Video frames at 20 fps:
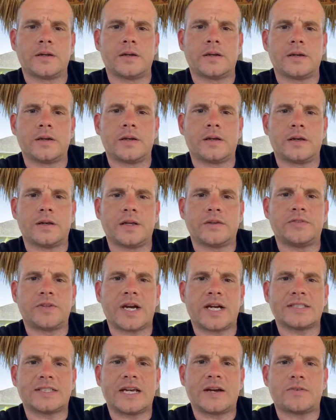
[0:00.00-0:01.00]
if you
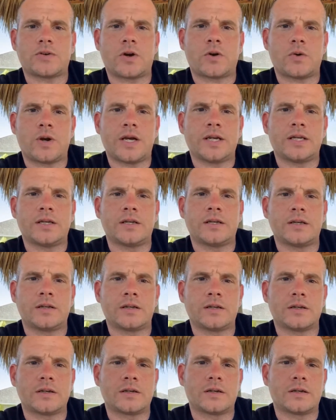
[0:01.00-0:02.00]
guys haven't already,
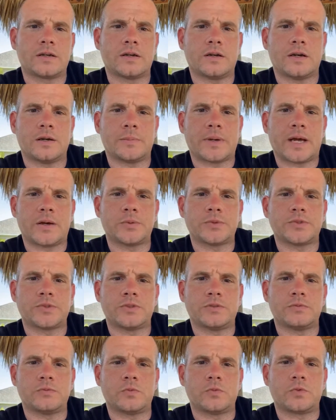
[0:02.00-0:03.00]
I would
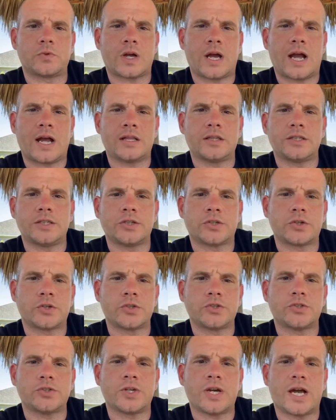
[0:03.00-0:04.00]
highly
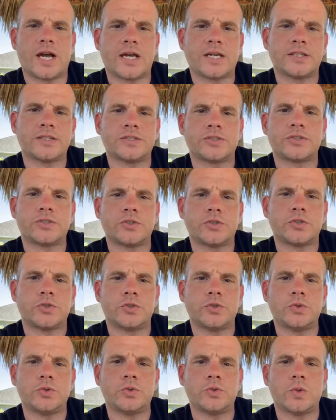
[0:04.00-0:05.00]
encourage you guys
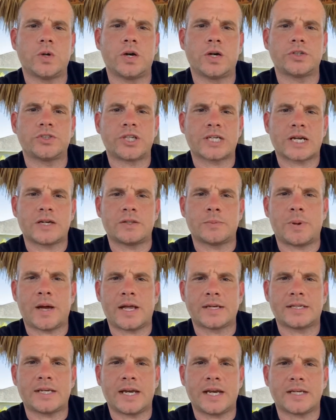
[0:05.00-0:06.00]
to check out the
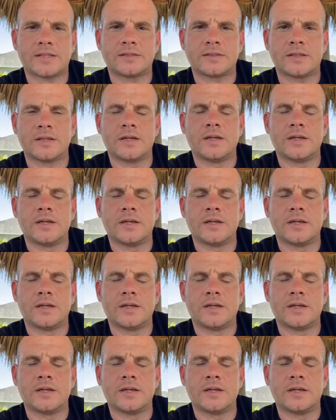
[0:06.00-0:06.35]
podcast.